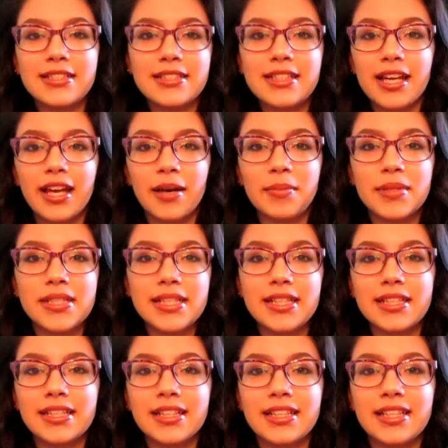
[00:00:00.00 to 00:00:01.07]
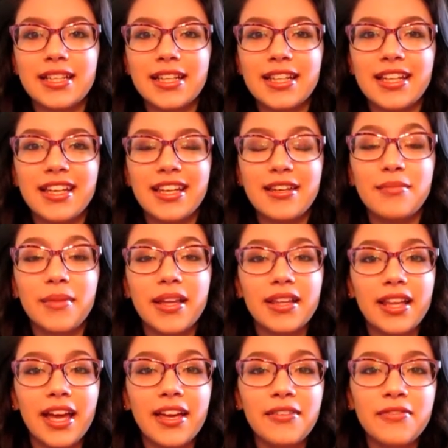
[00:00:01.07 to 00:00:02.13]
stay updated in my
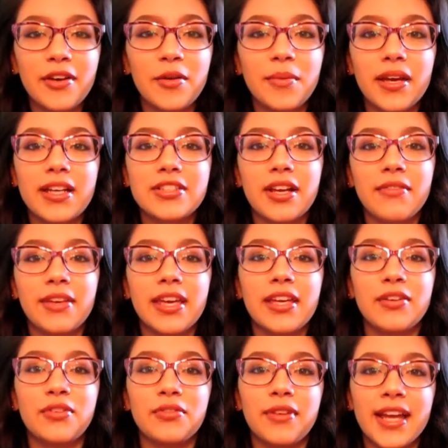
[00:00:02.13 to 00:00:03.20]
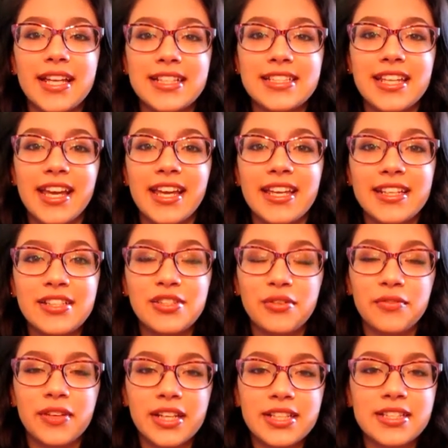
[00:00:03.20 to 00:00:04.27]
life. I hope you guys are having a great day.
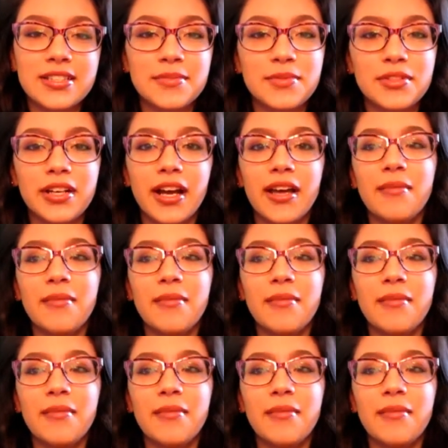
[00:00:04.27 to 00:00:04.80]
Don't forget to subscribe,